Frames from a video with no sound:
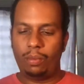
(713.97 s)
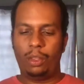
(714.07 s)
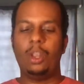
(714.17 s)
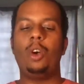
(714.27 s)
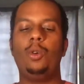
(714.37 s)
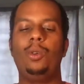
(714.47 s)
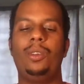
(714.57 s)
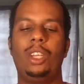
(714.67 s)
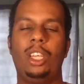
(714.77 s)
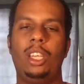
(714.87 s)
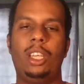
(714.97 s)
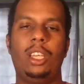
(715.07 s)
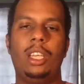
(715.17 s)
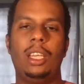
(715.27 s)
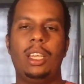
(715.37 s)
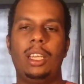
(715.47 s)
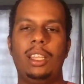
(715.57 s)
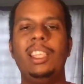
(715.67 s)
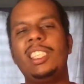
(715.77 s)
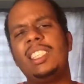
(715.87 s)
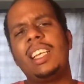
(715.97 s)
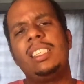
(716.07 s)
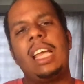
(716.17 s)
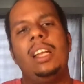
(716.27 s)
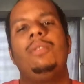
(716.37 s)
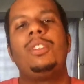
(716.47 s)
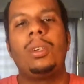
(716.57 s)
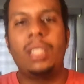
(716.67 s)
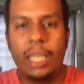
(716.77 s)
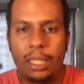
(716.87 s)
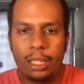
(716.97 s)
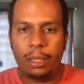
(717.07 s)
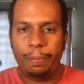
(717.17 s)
Now, this is a sign of success.